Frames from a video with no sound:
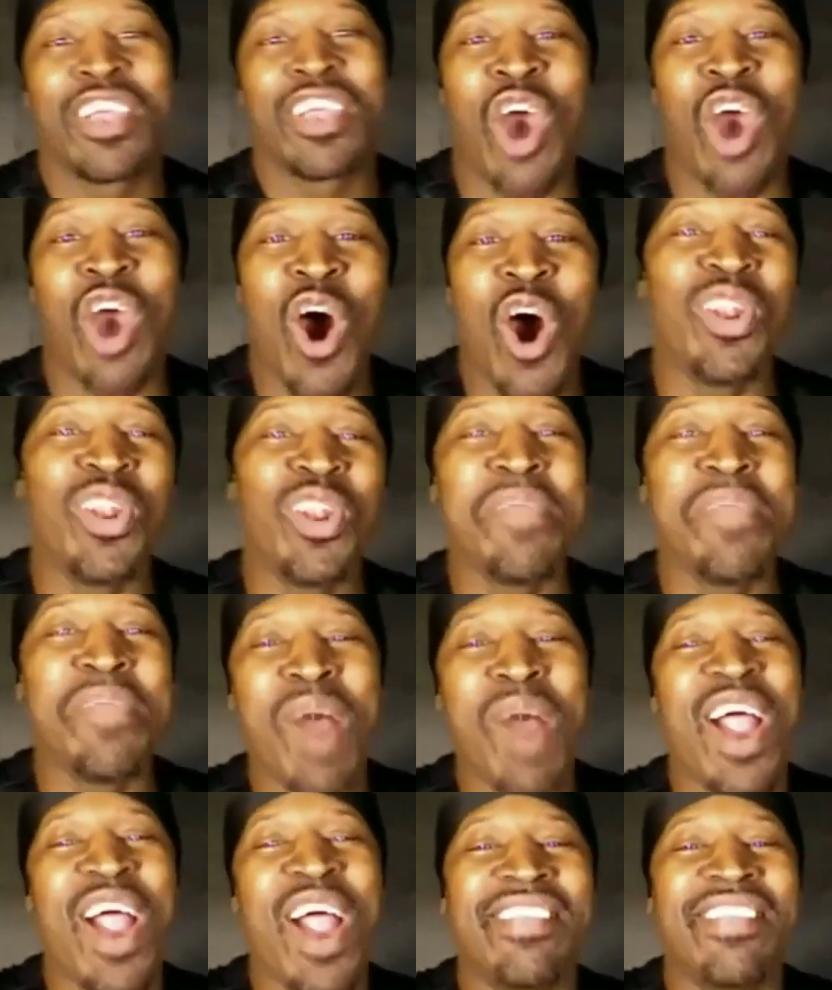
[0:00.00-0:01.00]
Cole
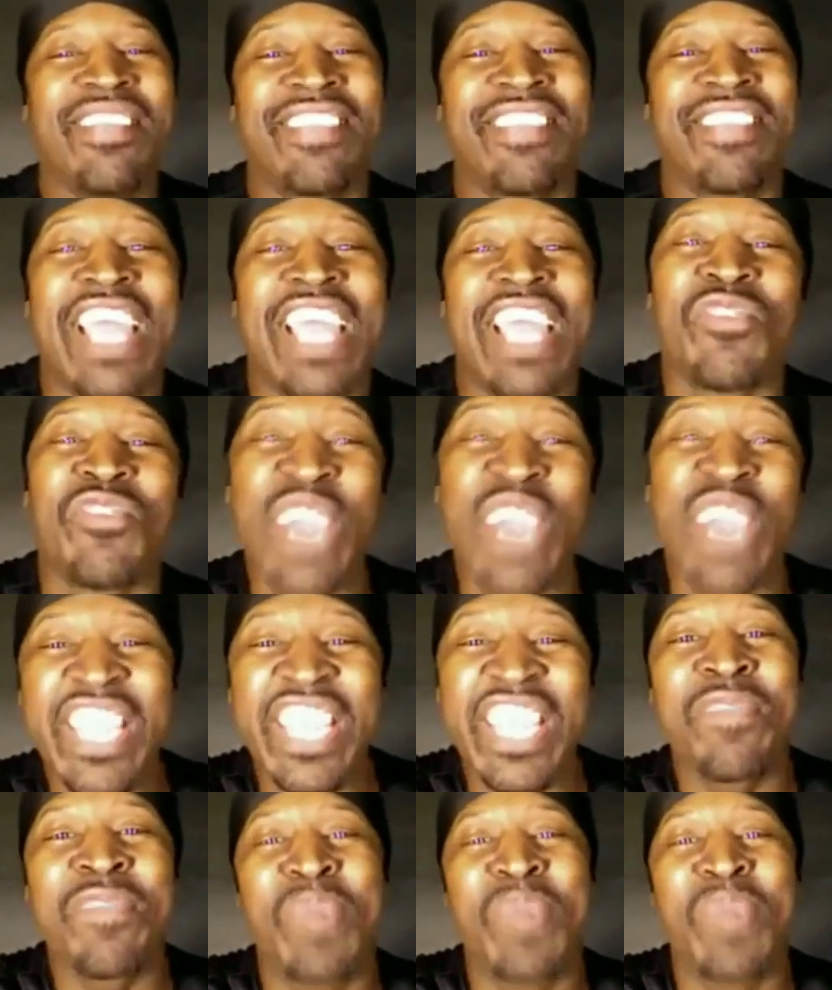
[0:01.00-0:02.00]
and Martin selling
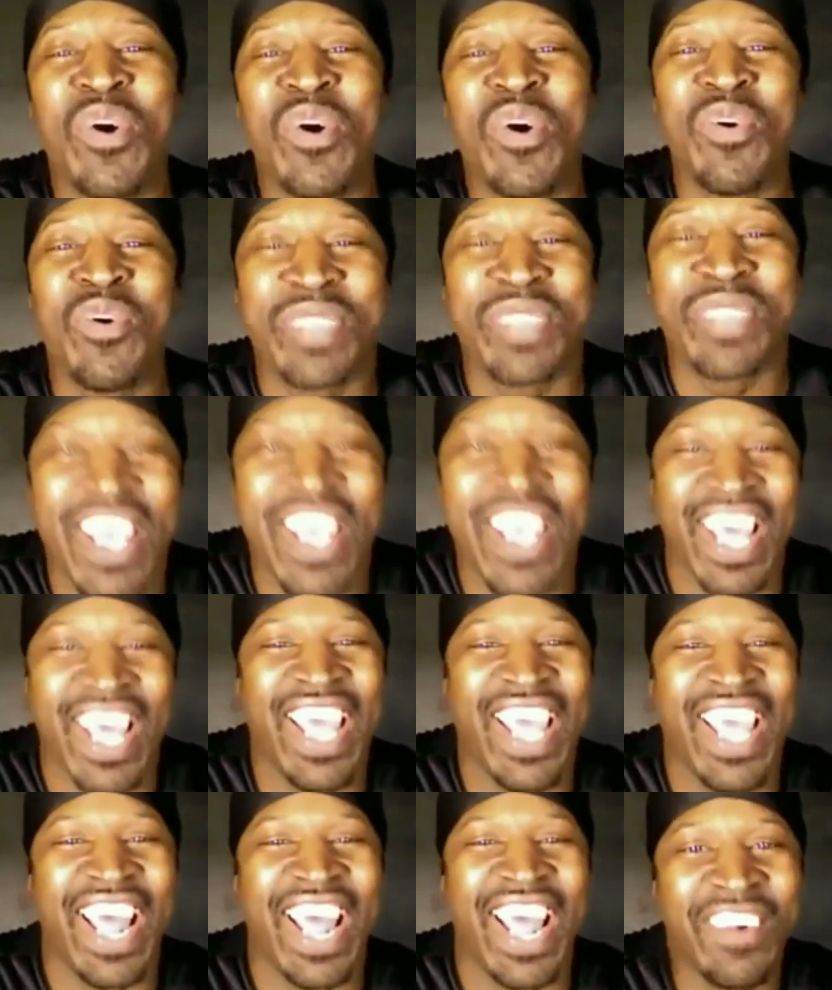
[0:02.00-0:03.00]
rented spoons.
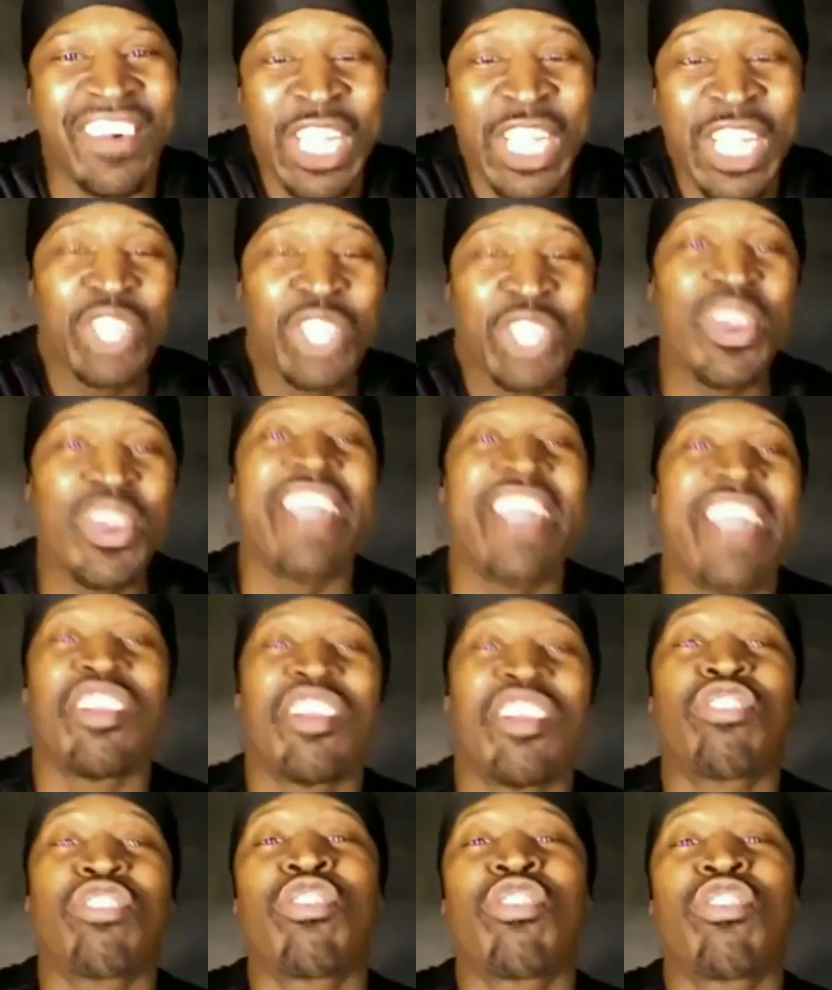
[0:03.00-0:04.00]
You get
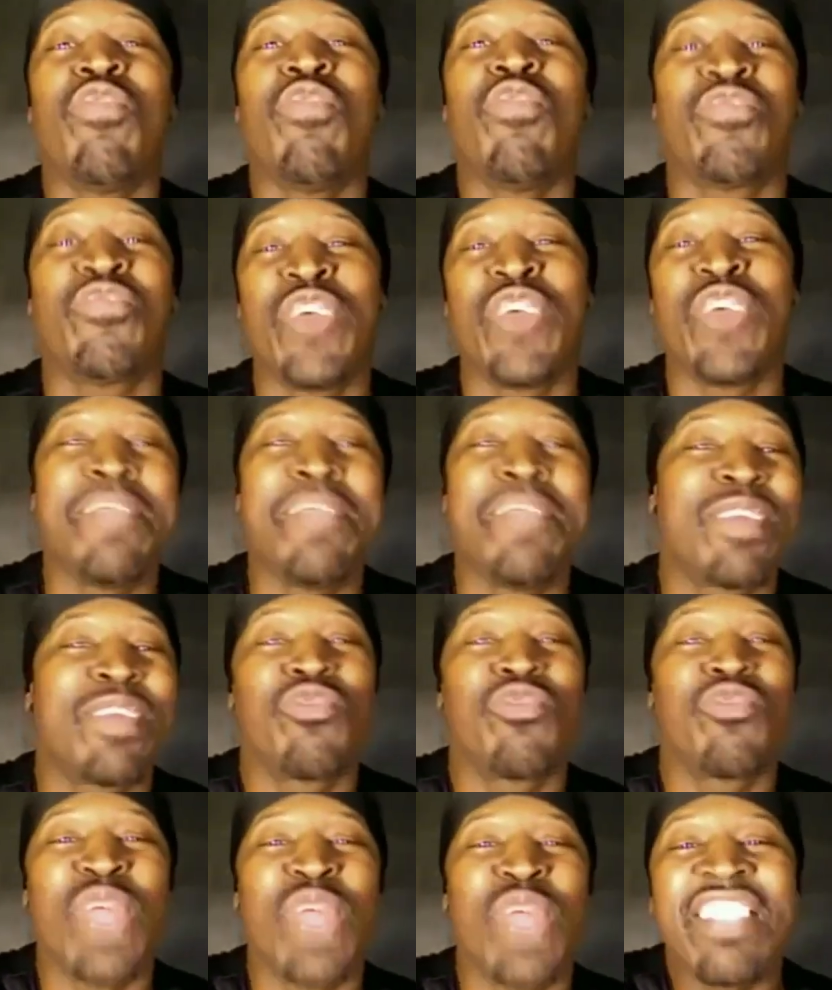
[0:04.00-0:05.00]
the soup free,
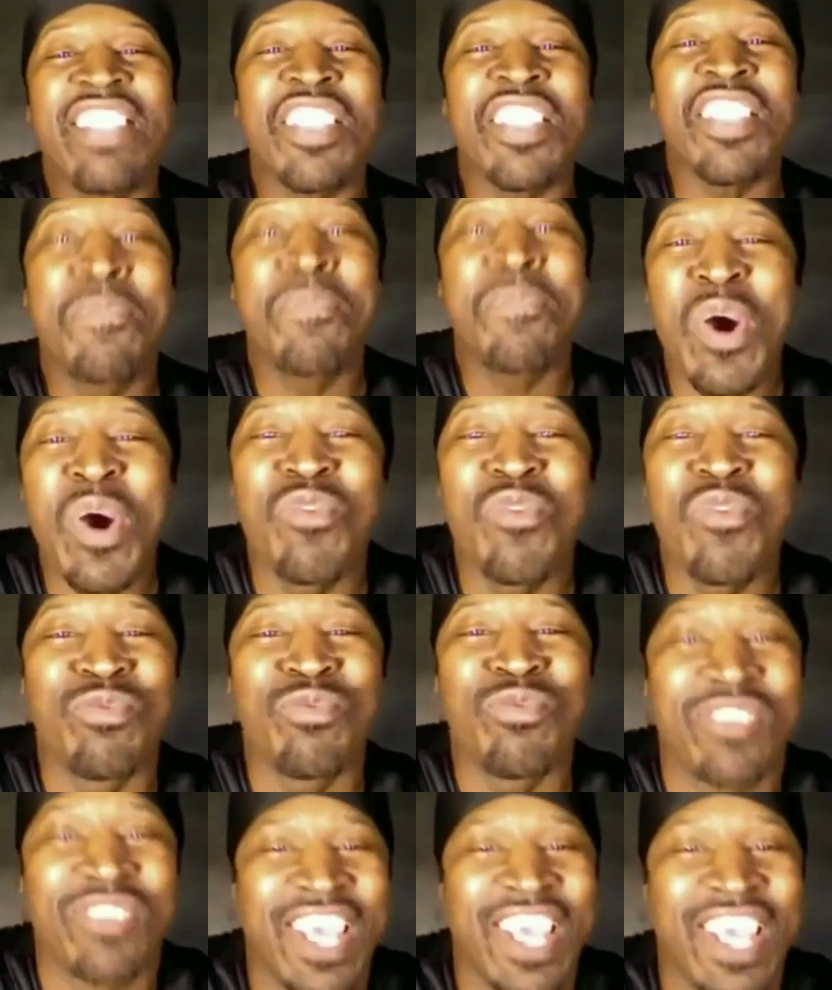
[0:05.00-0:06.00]
but you rent the
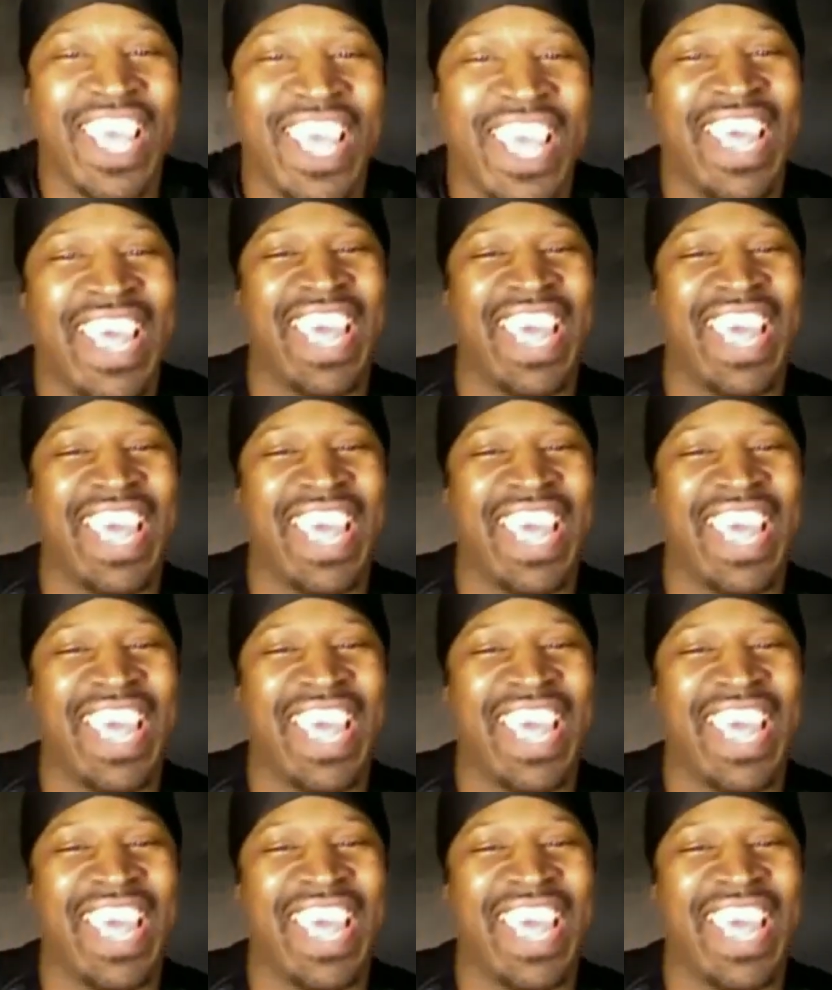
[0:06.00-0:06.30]
spoons.